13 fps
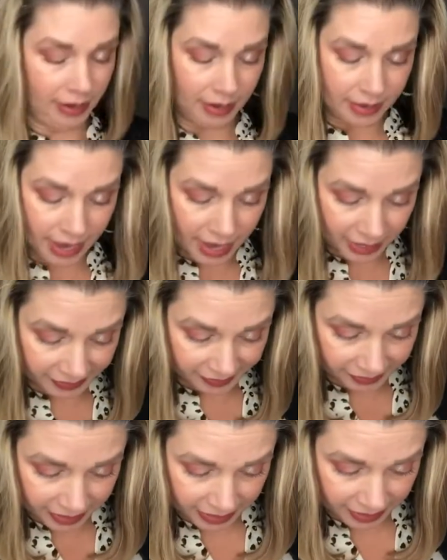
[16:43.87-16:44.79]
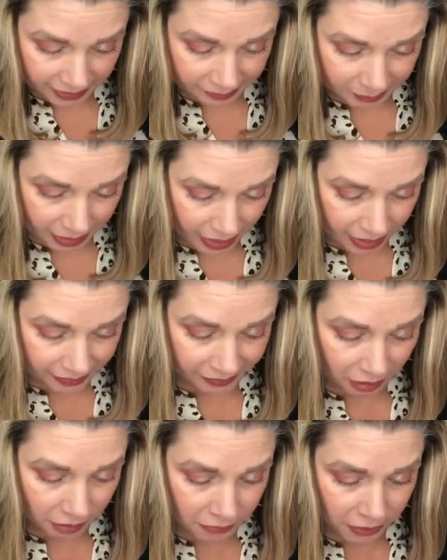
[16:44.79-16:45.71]
Next is by
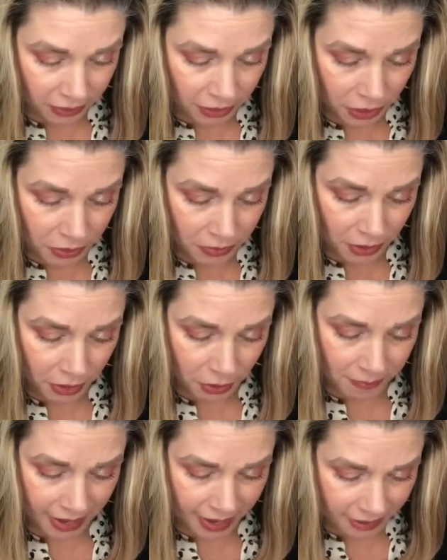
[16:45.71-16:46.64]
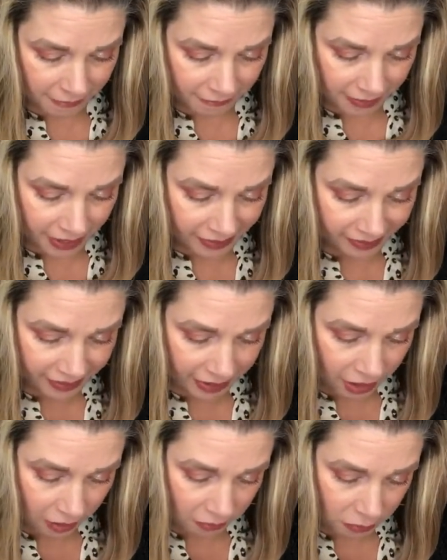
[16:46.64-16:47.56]
Sovereign Code, the Hermina vest in
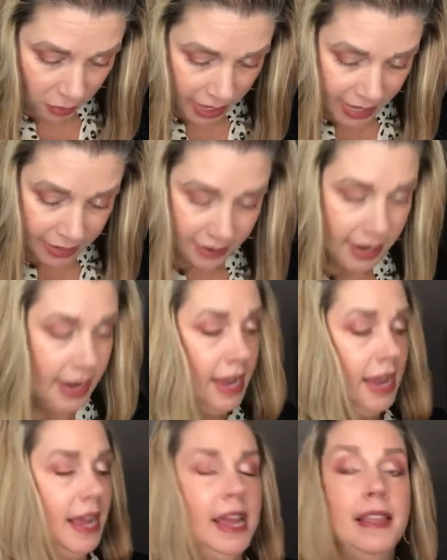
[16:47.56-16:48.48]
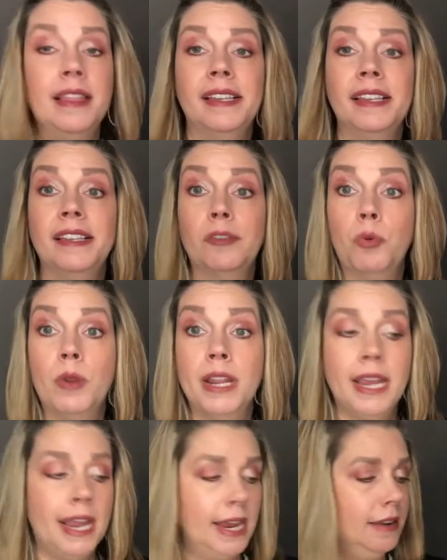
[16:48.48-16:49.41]
off-white, and this is
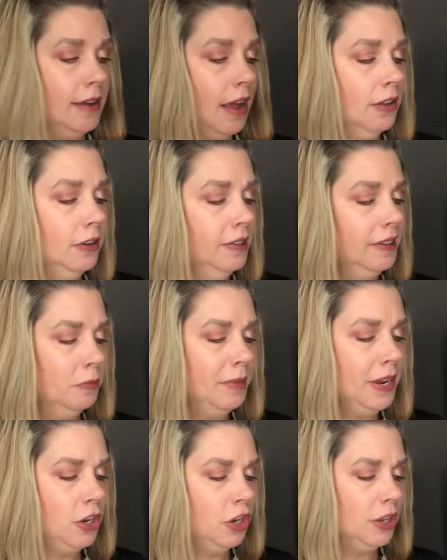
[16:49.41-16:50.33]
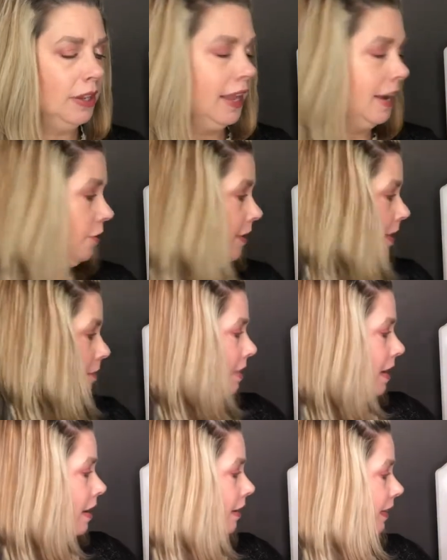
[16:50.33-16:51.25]
$28. It'll be a good layering
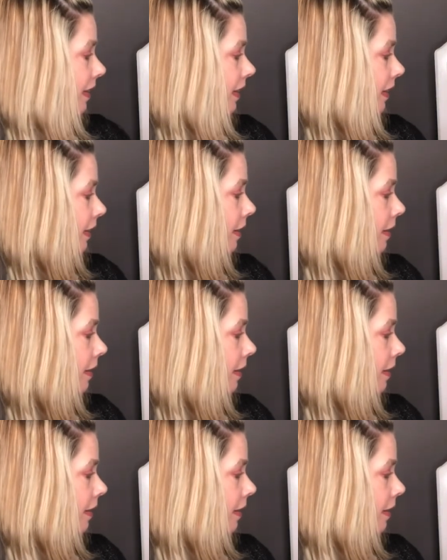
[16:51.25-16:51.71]
piece.